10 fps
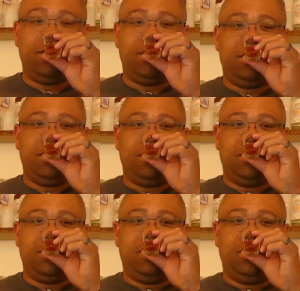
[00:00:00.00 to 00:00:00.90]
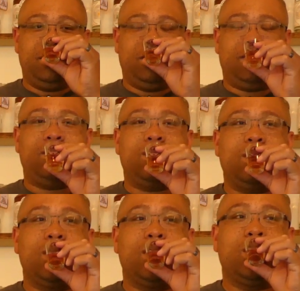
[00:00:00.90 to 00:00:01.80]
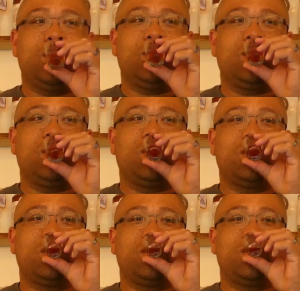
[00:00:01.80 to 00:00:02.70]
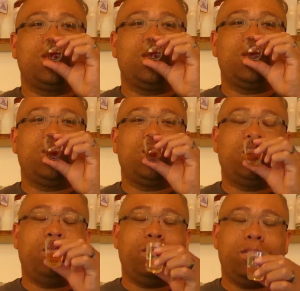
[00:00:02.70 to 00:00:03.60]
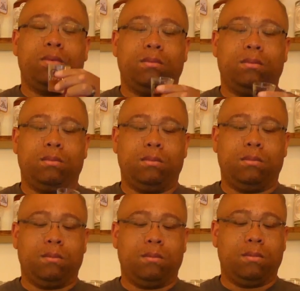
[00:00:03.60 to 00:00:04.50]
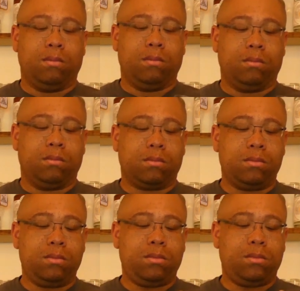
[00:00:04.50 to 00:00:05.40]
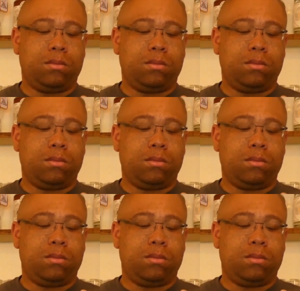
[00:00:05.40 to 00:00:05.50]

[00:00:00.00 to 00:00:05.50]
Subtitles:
Nothing is said.